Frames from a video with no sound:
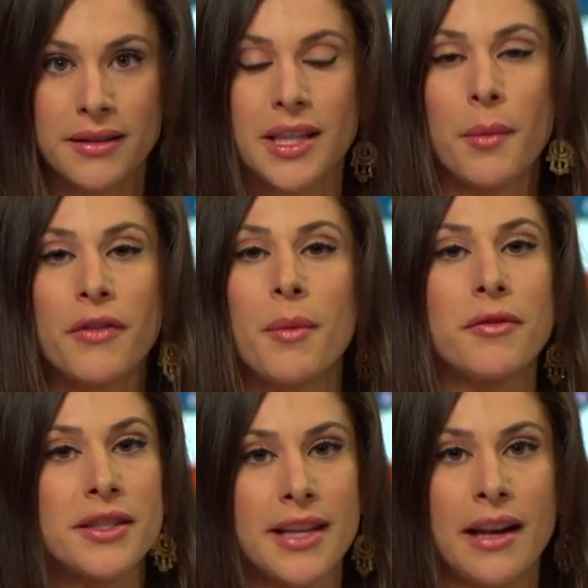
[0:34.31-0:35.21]
Some of them
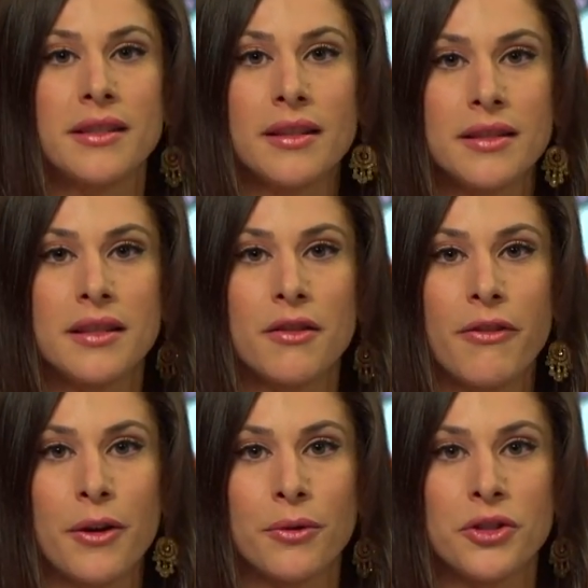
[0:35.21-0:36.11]
have decided to listen to the
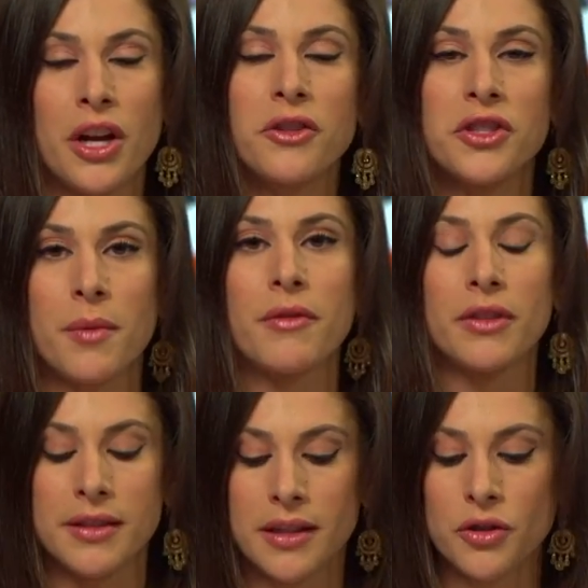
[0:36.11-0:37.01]
federal judge. Some have
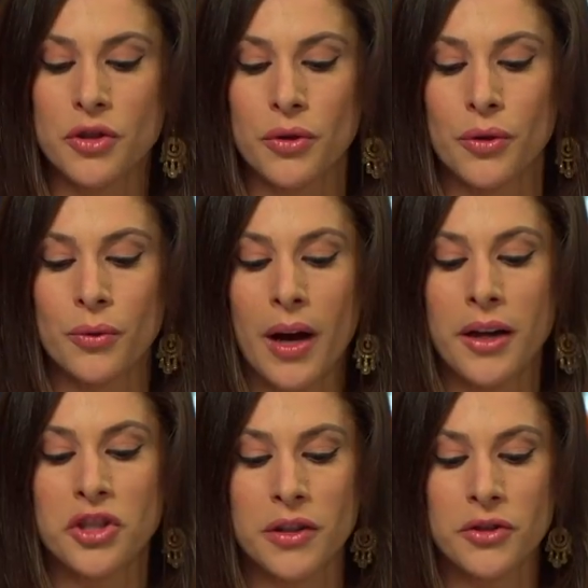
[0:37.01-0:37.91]
listened to
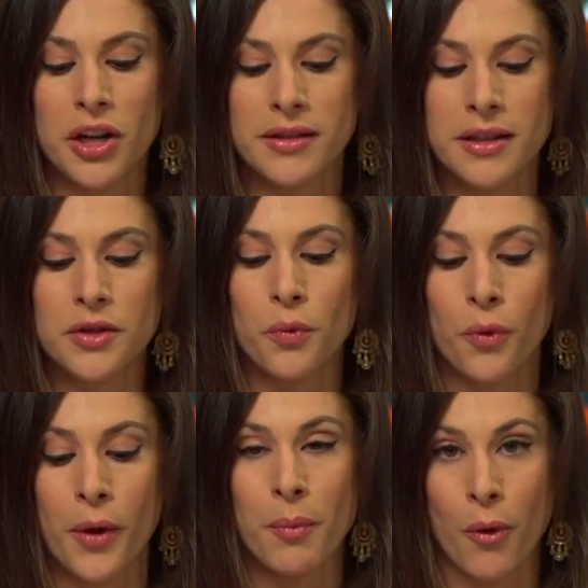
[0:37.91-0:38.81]
uh, Chief Justice
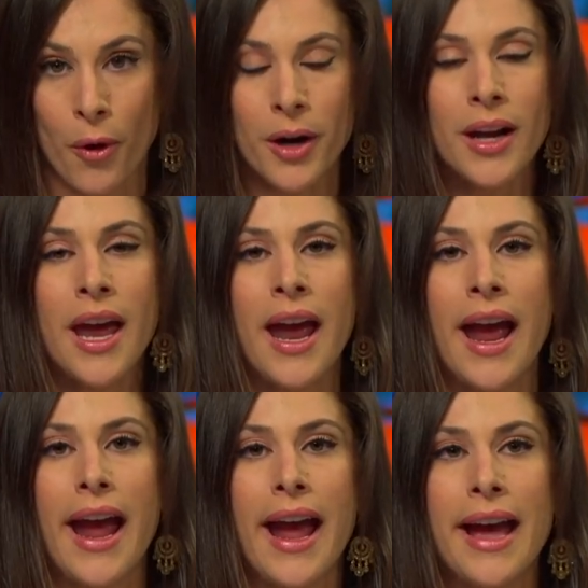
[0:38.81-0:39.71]
Roy Moore.
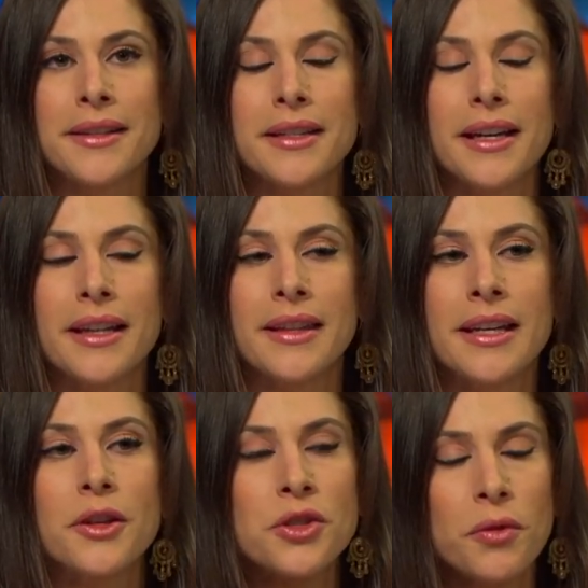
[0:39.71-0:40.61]
And
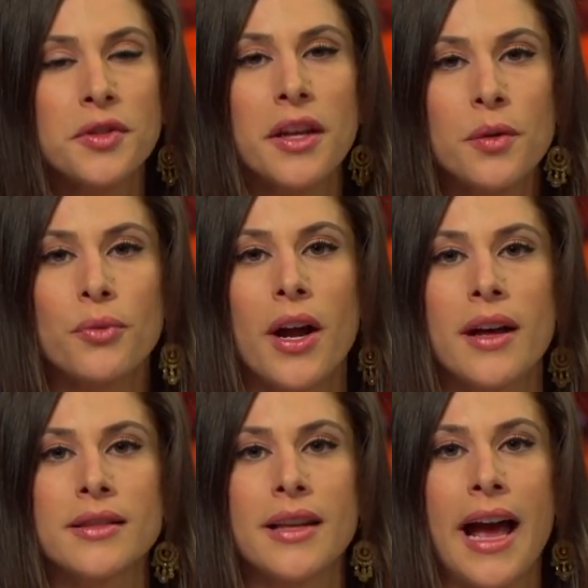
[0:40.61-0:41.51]
the Associated
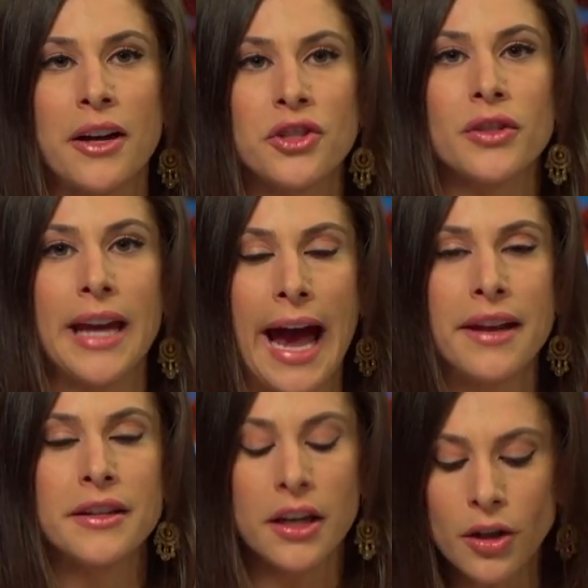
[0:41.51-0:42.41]
Press actually
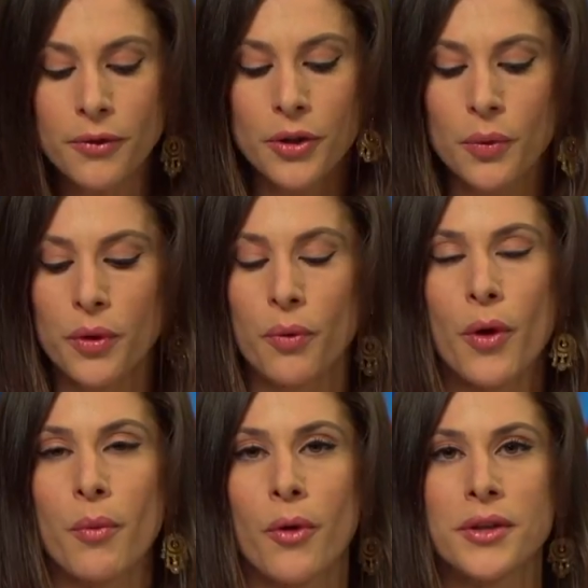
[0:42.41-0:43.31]
had an interview with
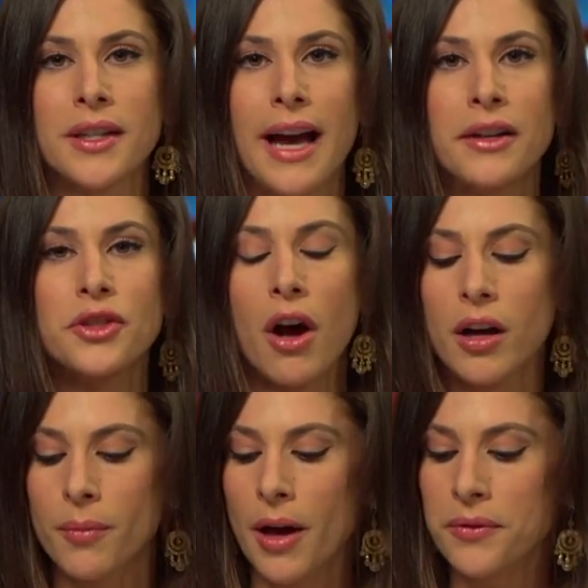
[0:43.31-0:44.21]
Roy Moore to kind of
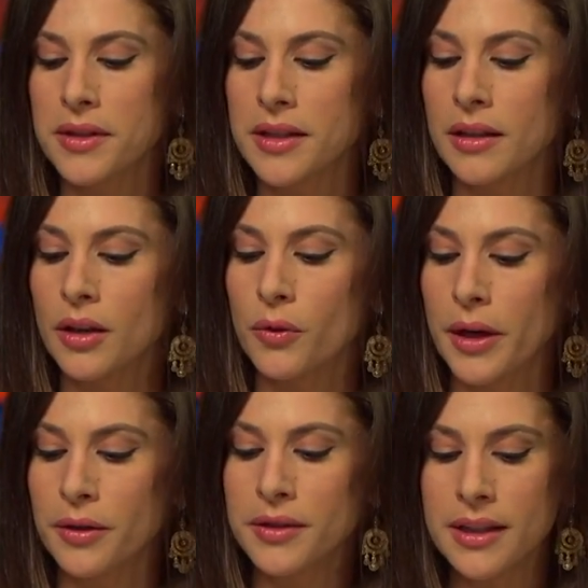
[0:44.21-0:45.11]
talk about this in
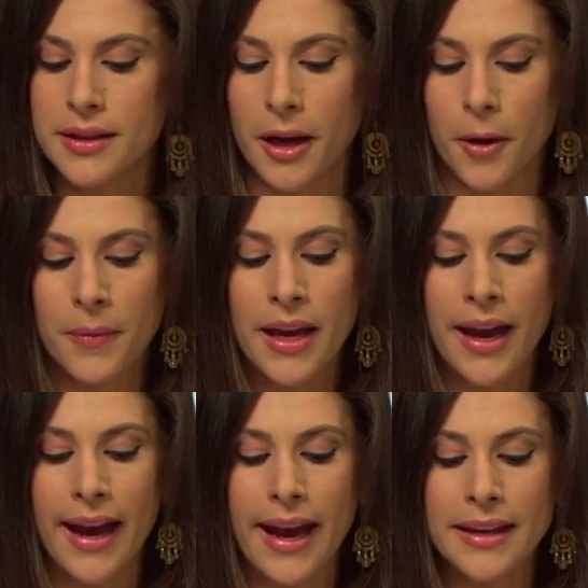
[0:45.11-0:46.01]
greater detail.
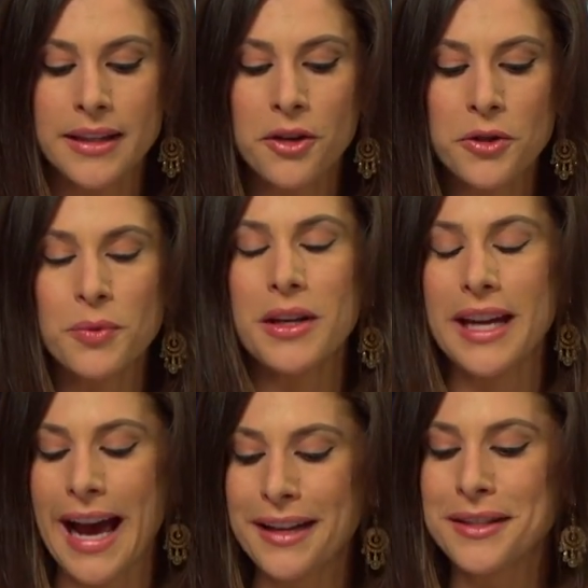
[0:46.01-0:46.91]
And here's what
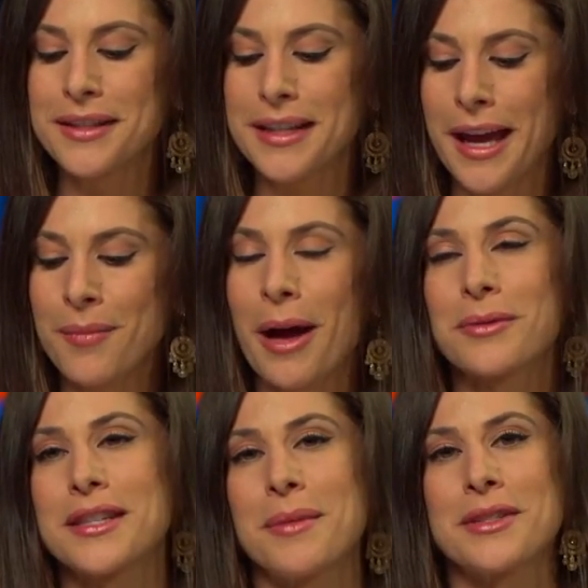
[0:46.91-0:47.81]
he had to say
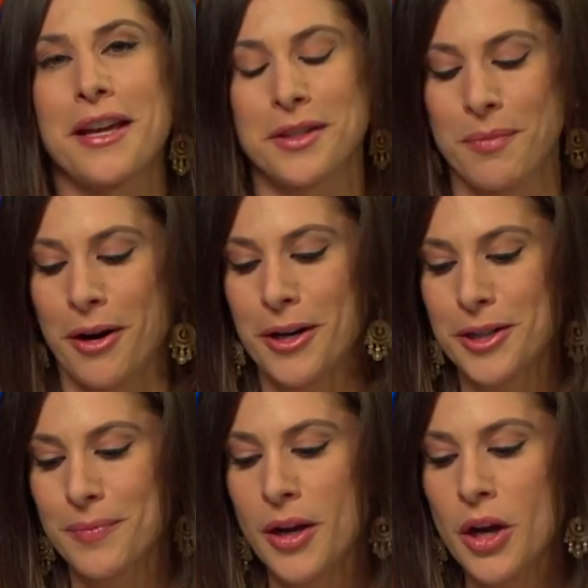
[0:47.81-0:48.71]
about same-sex marriage.